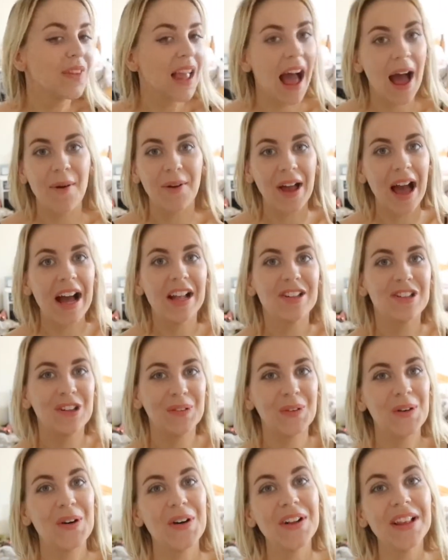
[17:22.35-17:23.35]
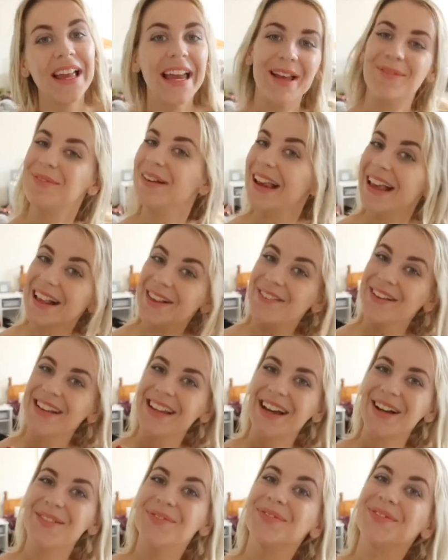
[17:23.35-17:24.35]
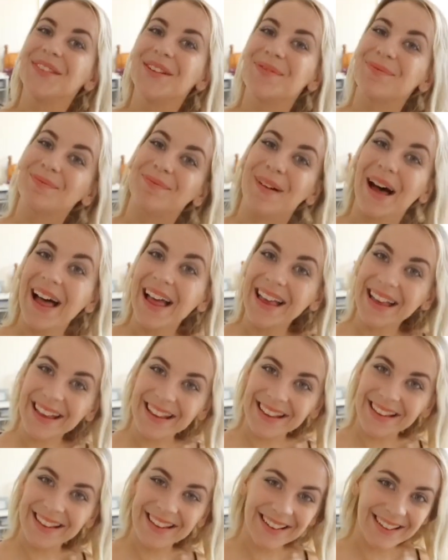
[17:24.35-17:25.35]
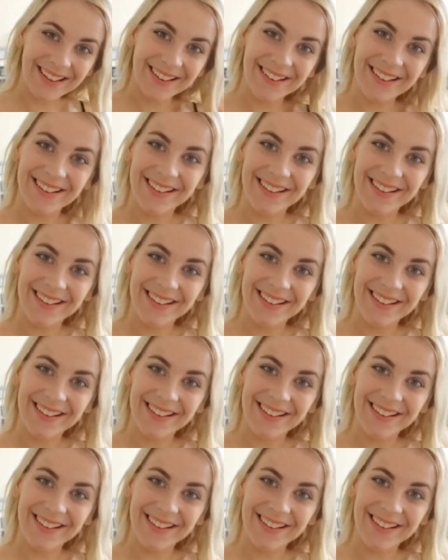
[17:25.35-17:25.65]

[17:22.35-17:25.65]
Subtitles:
I will catch you all in my next video. Bye.